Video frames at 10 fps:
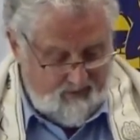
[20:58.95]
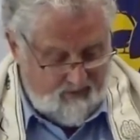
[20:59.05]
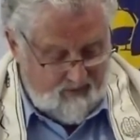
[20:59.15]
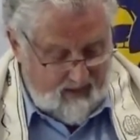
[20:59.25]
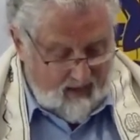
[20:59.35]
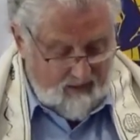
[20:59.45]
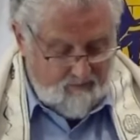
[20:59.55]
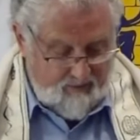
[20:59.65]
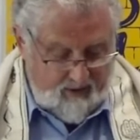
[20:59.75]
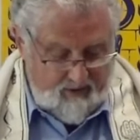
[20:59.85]
to the other
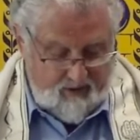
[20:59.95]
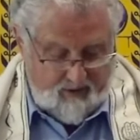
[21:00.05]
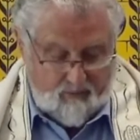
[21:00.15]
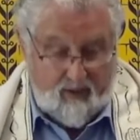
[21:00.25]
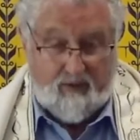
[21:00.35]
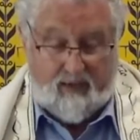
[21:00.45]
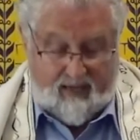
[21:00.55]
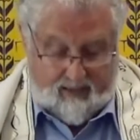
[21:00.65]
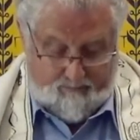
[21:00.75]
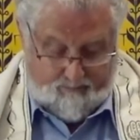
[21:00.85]
villages around
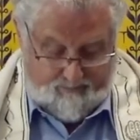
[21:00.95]
here.